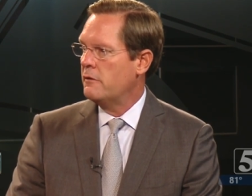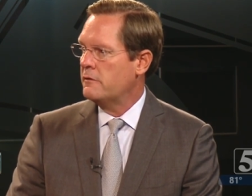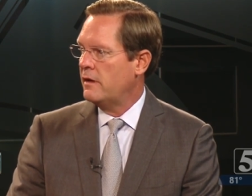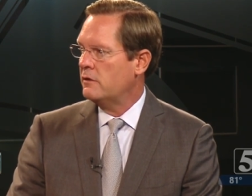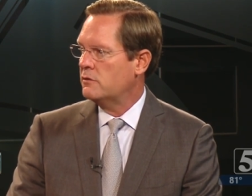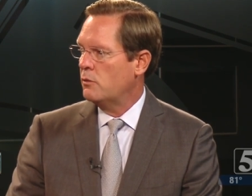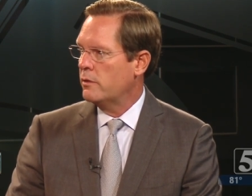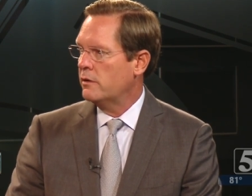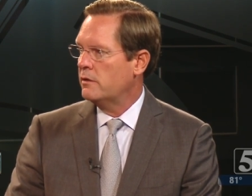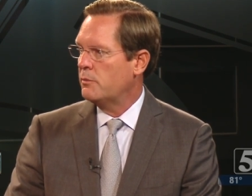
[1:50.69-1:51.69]
other things, so
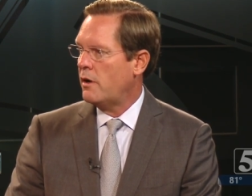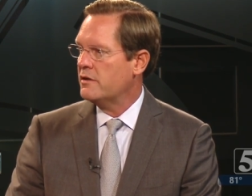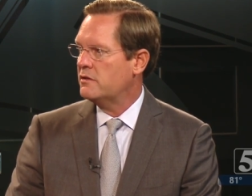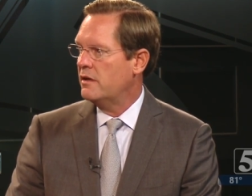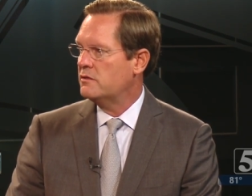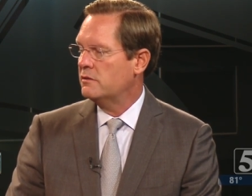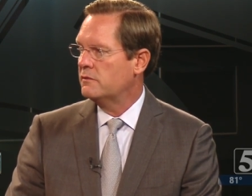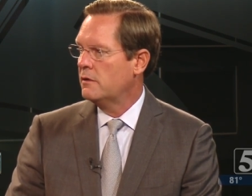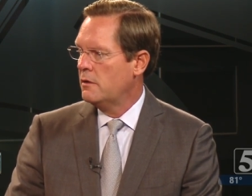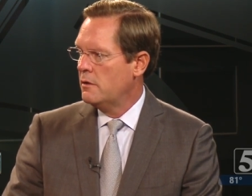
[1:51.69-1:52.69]
we're in the process
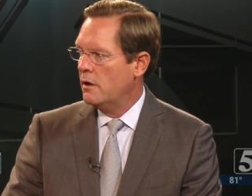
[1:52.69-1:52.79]
of,